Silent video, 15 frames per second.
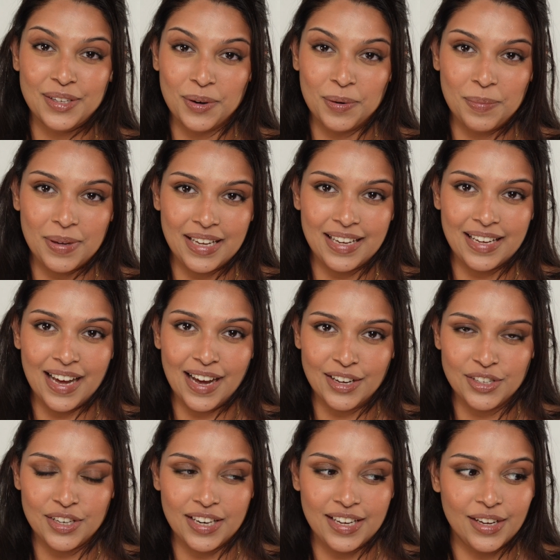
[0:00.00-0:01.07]
going to be
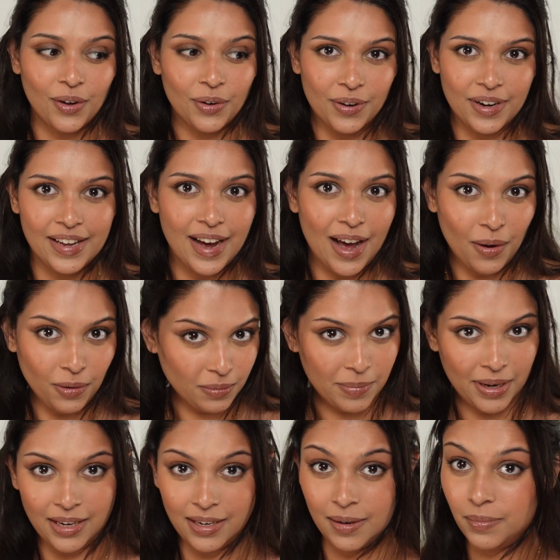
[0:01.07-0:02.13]
actually already out
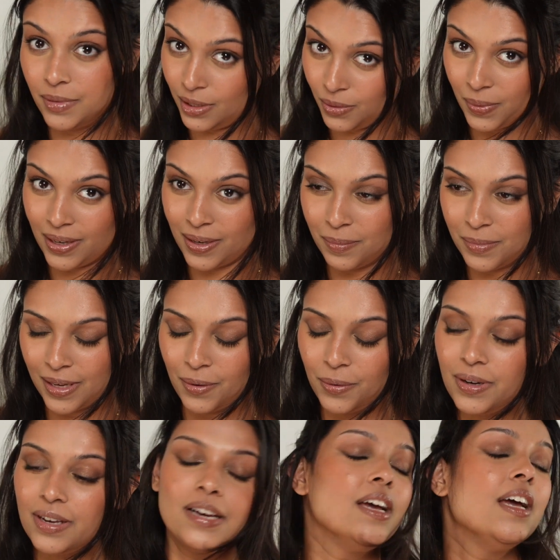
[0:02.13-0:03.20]
by the time this one comes out.